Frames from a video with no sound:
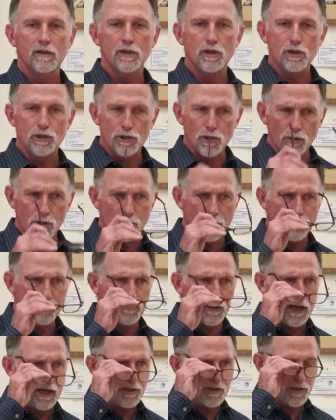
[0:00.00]
You sow to your
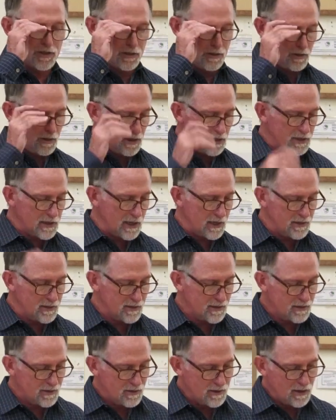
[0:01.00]
flesh, he
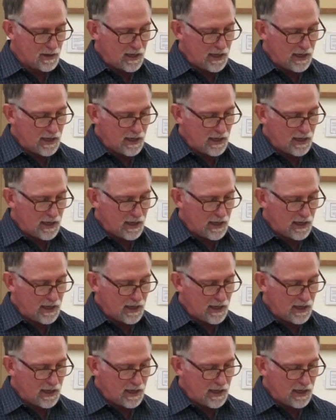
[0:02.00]
says.